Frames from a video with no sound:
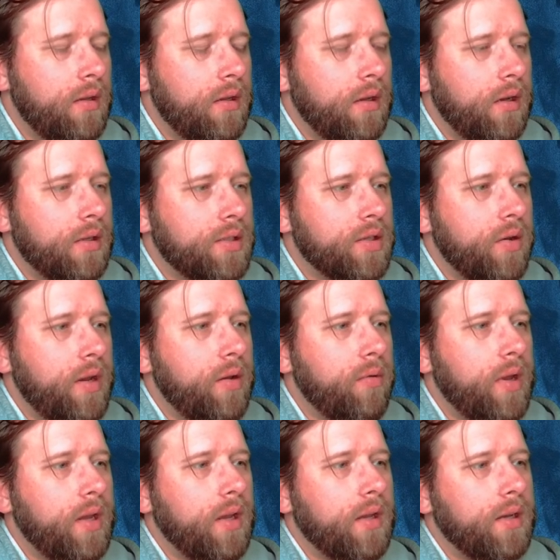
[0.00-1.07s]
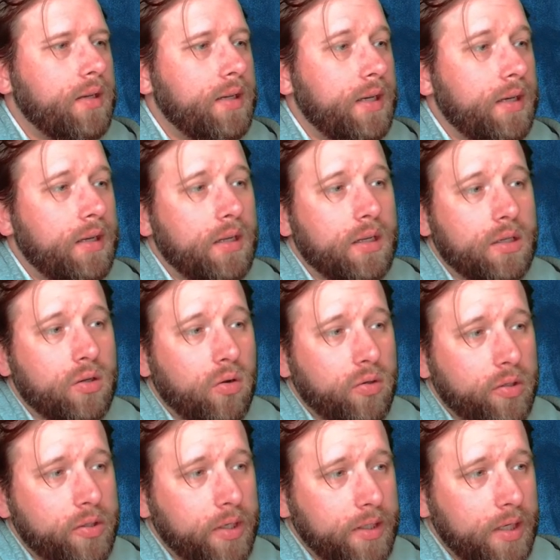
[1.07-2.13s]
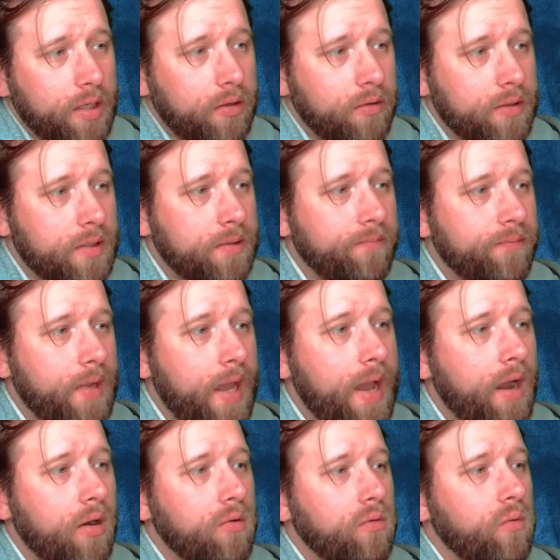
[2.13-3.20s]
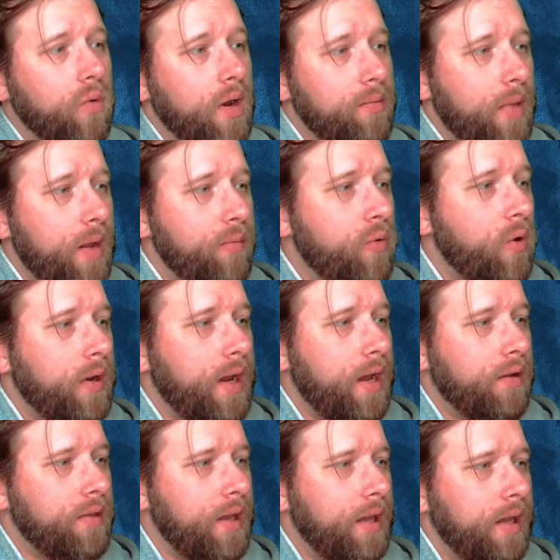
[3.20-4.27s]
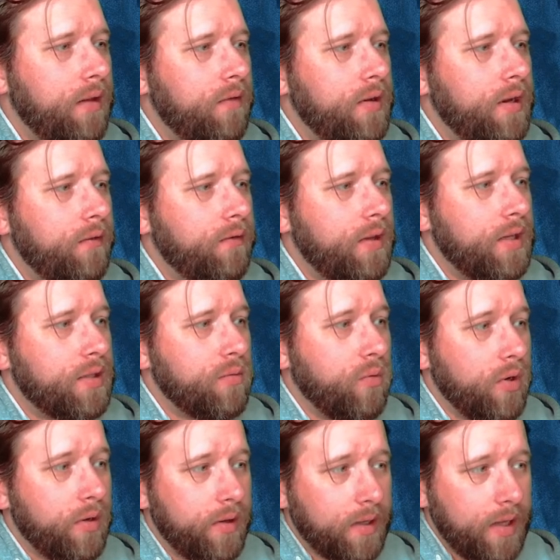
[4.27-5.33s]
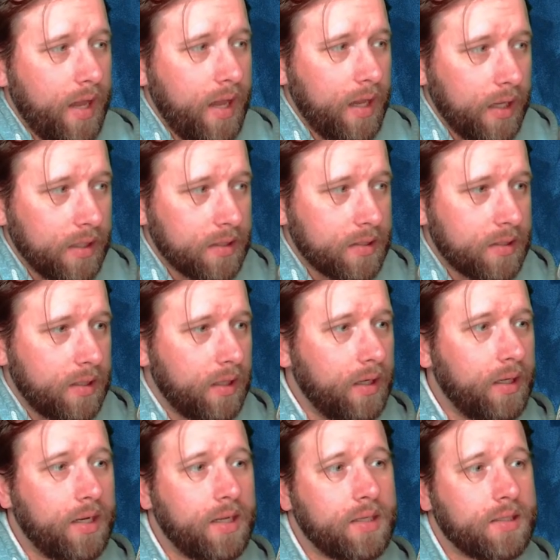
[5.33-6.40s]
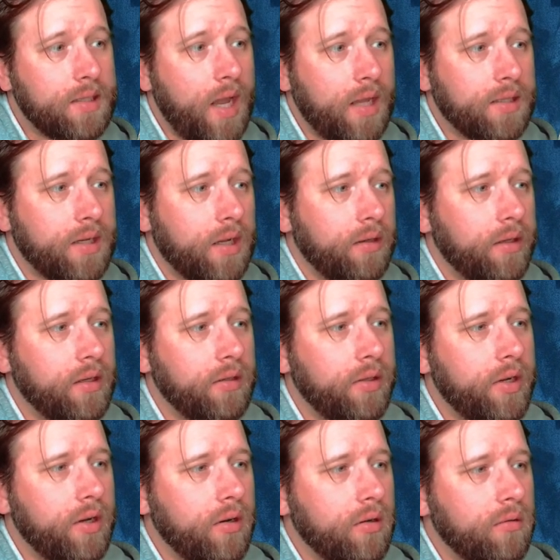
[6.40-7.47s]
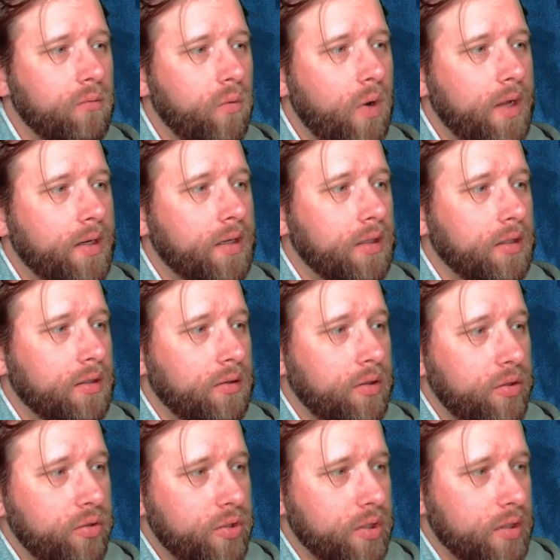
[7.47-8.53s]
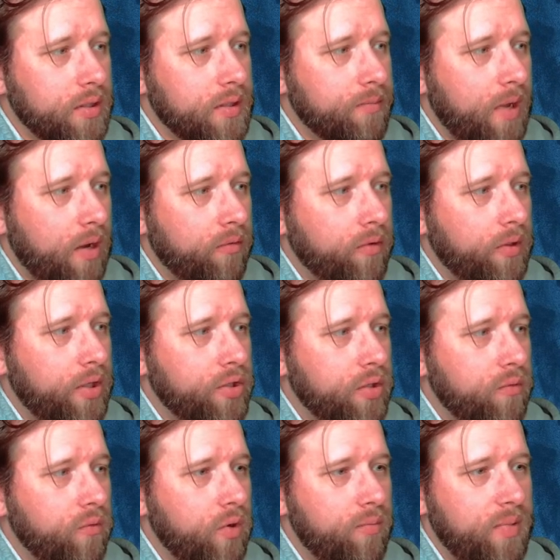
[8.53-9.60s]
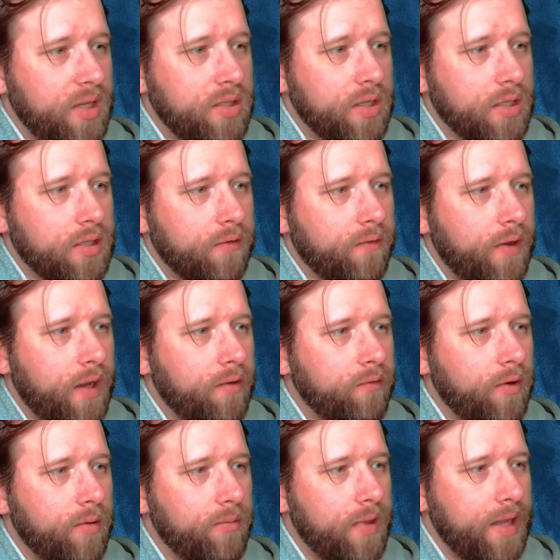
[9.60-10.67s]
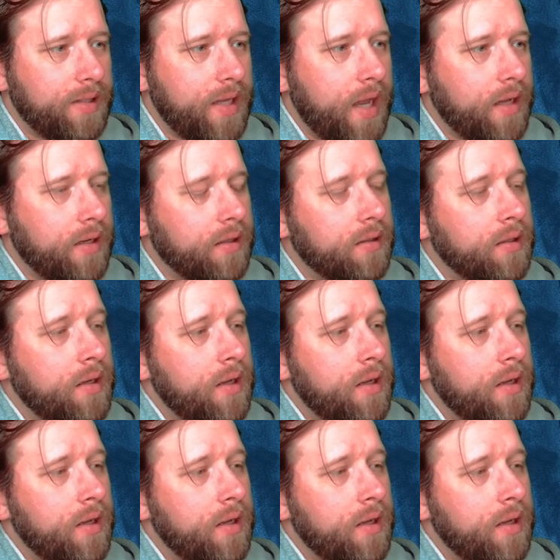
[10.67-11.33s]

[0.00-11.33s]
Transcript: Uh, so anyway, uh, uh, Koukl continues. Now, one might point out that even if this were the case, it is not entirely clear what conclusions about religion would be justified from that data.